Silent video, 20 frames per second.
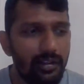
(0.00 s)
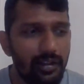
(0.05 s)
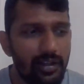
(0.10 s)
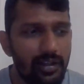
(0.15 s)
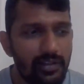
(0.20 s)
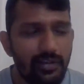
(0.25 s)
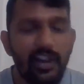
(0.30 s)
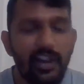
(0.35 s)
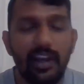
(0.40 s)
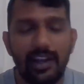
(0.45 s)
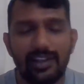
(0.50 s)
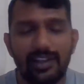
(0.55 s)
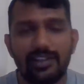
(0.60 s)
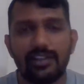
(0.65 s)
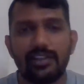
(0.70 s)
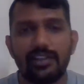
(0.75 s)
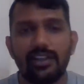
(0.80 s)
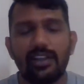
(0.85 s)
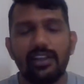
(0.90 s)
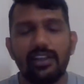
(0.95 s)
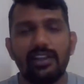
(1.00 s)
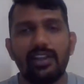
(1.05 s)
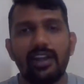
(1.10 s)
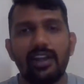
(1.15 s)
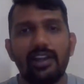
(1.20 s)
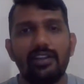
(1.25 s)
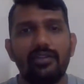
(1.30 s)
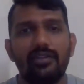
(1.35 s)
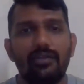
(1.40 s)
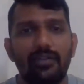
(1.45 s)
it's very necessary
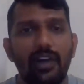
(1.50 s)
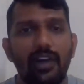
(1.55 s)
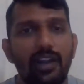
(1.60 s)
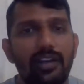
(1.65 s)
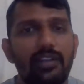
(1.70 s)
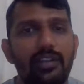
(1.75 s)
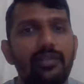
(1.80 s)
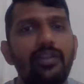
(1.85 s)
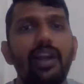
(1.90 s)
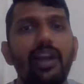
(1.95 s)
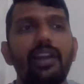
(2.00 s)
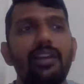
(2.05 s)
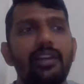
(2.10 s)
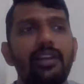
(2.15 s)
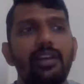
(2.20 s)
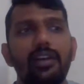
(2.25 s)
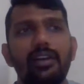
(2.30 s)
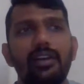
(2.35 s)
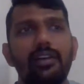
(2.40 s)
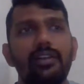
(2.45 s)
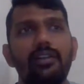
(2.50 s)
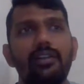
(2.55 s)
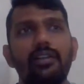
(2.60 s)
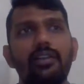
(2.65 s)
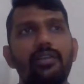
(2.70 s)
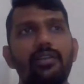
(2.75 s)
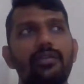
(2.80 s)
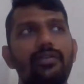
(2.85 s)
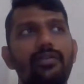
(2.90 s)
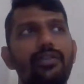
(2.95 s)
that one
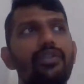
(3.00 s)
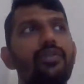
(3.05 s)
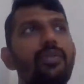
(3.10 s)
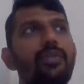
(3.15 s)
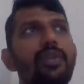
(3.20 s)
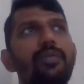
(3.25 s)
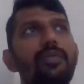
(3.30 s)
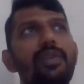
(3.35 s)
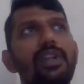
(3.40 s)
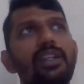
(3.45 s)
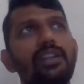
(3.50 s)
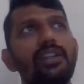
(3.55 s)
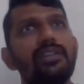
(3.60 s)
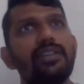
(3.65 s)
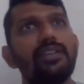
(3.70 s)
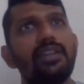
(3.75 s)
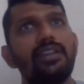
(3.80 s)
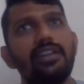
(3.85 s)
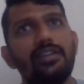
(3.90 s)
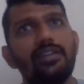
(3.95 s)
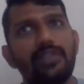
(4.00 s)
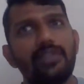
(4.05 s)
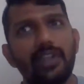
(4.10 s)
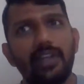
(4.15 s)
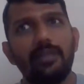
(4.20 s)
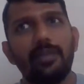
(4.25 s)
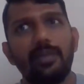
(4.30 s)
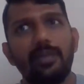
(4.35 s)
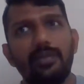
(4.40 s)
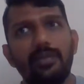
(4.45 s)
or few people in the sense
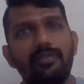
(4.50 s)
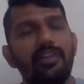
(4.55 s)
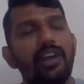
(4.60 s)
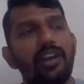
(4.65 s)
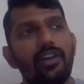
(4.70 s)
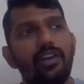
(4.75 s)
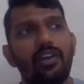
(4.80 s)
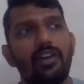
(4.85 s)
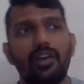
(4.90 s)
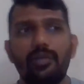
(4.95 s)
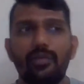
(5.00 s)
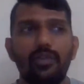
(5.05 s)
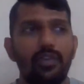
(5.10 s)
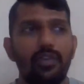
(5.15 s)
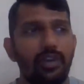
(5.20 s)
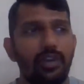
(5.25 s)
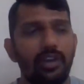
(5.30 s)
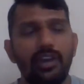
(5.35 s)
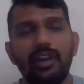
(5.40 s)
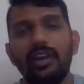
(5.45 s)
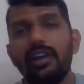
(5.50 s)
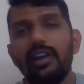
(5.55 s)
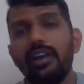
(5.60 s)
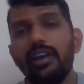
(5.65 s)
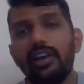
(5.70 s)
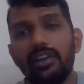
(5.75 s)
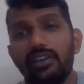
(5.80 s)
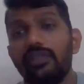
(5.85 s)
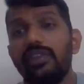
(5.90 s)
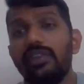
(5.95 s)
it may be one or more.
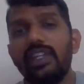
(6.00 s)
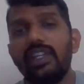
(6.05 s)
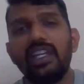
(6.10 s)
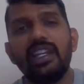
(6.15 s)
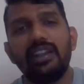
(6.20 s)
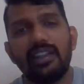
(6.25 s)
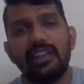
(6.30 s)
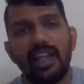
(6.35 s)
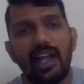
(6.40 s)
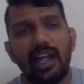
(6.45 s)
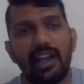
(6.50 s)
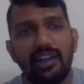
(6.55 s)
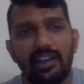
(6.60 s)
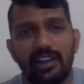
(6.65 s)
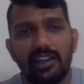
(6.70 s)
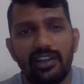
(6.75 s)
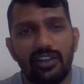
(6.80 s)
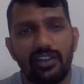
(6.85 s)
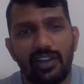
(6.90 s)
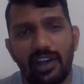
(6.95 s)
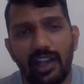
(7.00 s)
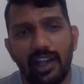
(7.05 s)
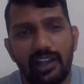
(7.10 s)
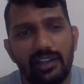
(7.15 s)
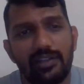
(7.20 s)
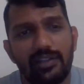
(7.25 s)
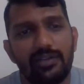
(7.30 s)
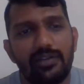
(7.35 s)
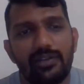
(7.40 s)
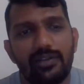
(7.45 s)
You need that in your
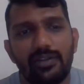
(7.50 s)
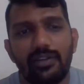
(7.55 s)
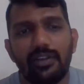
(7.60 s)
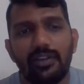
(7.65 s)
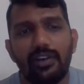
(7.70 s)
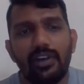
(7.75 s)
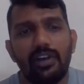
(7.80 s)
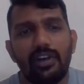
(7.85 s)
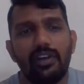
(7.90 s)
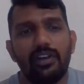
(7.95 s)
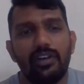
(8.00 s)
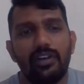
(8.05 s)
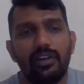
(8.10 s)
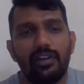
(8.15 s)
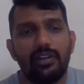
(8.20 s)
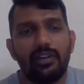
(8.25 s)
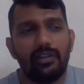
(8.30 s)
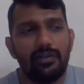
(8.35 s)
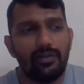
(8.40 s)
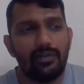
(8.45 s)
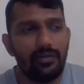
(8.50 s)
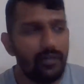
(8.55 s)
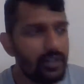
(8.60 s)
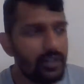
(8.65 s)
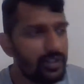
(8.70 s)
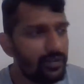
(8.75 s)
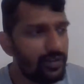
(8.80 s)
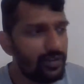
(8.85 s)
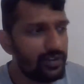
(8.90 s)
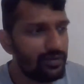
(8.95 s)
life,
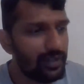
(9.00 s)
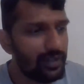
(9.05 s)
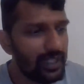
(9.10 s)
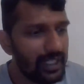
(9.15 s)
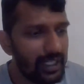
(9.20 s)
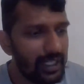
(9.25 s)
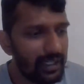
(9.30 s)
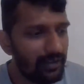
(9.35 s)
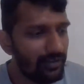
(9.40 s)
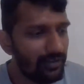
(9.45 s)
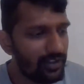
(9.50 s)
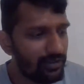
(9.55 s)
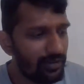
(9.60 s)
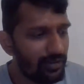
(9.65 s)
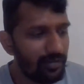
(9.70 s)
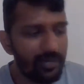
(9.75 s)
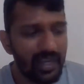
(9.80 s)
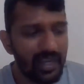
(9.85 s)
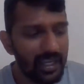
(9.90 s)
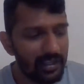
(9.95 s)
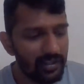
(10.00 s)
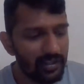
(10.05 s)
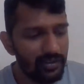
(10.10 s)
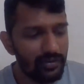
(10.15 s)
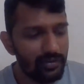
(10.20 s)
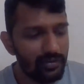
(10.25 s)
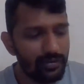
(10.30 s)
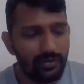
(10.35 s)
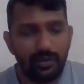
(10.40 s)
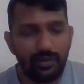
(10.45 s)
which will make
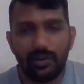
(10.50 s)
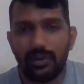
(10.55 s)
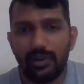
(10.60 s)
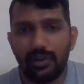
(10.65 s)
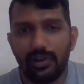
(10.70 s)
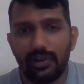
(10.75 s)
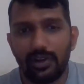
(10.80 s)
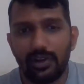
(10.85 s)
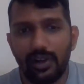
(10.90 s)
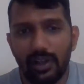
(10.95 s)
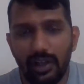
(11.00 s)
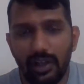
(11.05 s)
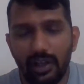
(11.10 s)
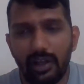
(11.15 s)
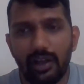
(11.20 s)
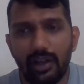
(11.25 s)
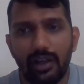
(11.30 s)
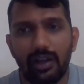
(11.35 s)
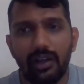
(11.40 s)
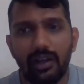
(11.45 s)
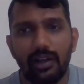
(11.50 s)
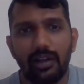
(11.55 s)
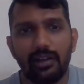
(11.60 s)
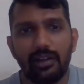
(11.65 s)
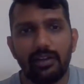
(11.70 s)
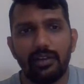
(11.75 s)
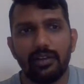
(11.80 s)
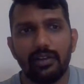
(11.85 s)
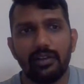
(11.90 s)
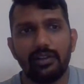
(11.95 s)
you
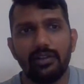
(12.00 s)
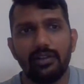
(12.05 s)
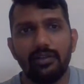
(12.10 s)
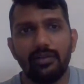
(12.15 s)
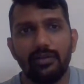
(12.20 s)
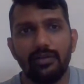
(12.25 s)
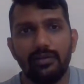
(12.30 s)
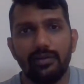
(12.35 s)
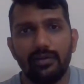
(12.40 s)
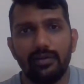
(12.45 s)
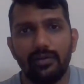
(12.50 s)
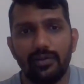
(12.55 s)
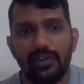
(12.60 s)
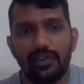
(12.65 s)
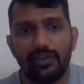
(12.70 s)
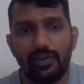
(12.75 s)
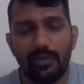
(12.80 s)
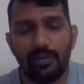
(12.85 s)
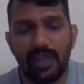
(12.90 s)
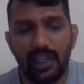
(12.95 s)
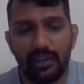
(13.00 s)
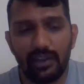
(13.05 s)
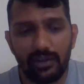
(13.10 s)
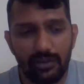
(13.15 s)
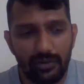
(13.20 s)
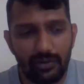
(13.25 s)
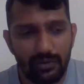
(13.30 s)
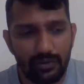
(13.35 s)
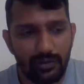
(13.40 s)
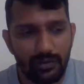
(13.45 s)
uh, which will make
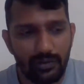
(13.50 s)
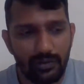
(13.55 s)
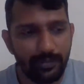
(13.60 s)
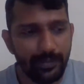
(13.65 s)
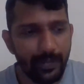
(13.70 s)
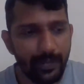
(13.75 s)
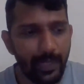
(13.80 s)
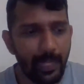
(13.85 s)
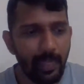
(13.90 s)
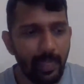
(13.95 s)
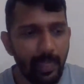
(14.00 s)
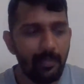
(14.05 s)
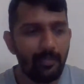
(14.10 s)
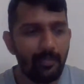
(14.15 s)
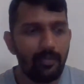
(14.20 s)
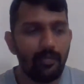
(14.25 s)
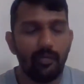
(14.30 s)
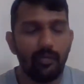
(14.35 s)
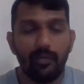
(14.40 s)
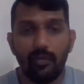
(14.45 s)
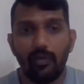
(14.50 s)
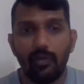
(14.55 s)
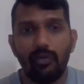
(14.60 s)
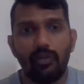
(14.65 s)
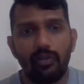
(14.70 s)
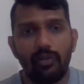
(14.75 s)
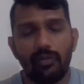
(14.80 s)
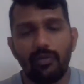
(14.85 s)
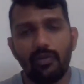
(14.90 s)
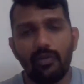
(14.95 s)
you
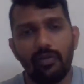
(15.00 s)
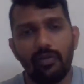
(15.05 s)
more.